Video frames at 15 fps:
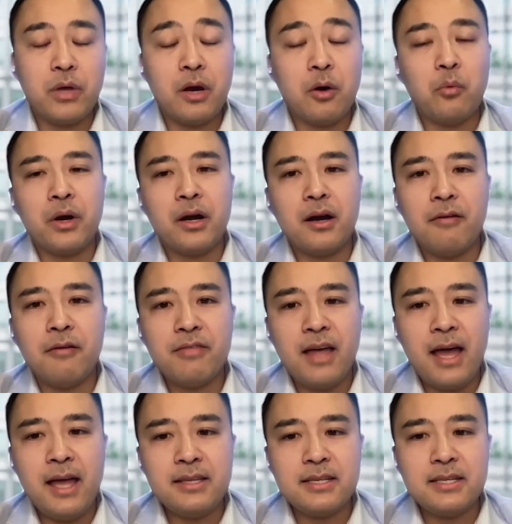We are aware of
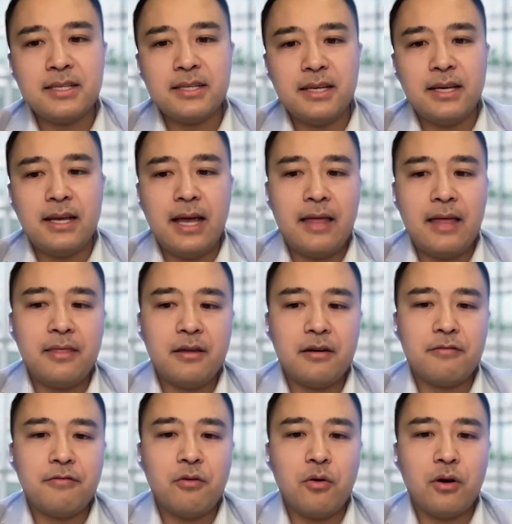that. And
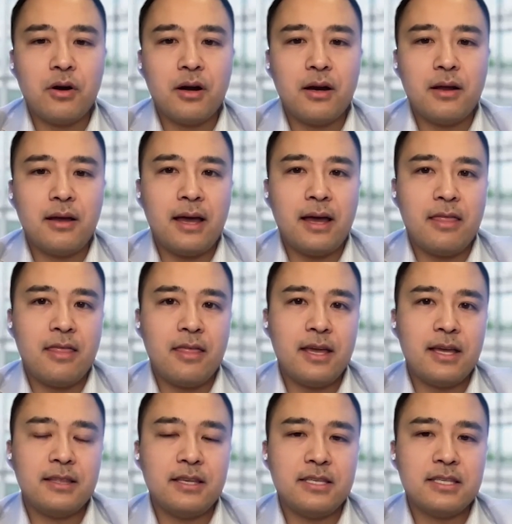therefore, I
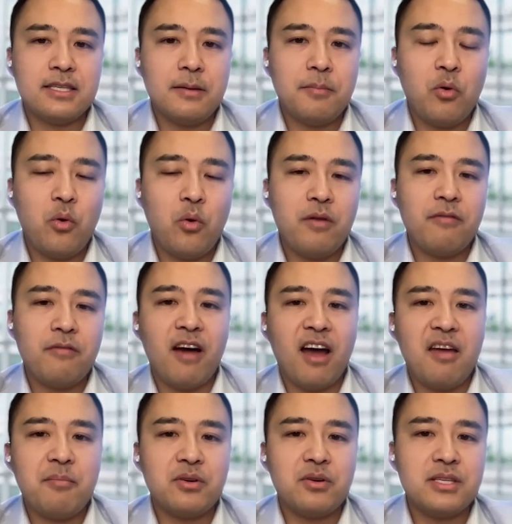think this
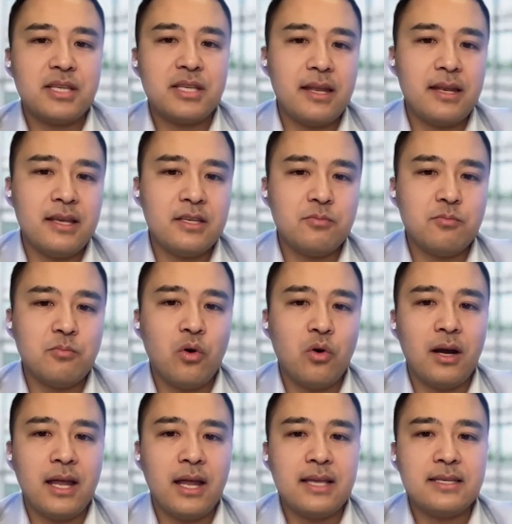0.5% is
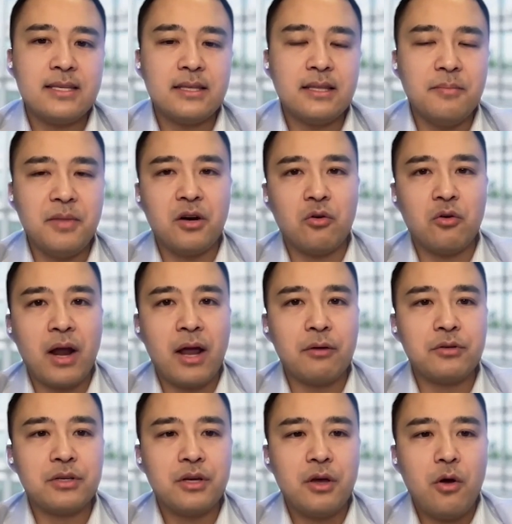more or less the middle
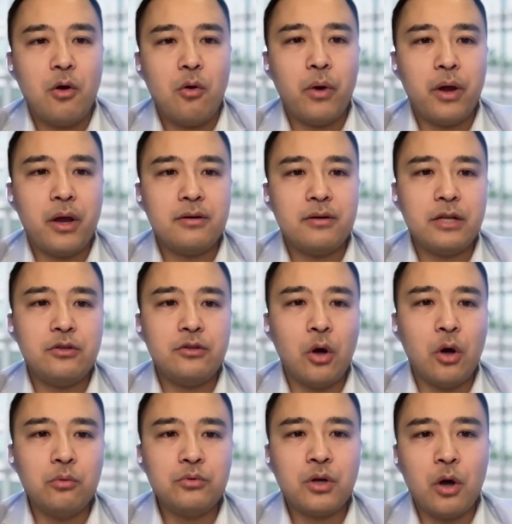ground, where they
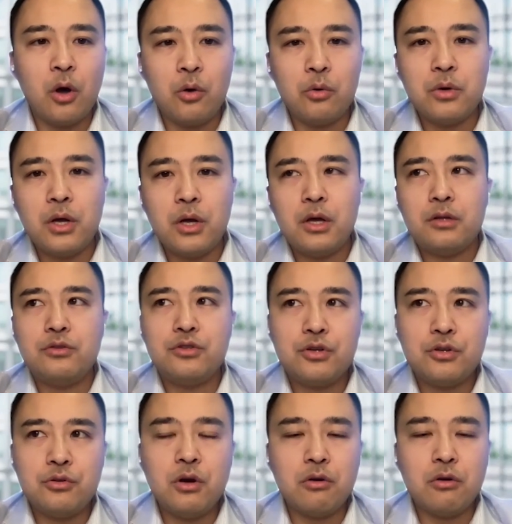don't go
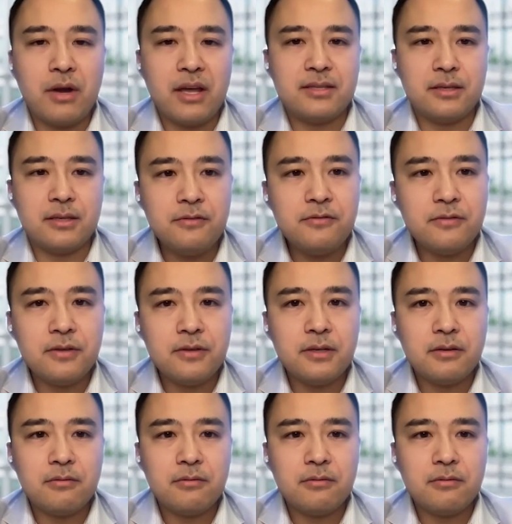too aggressive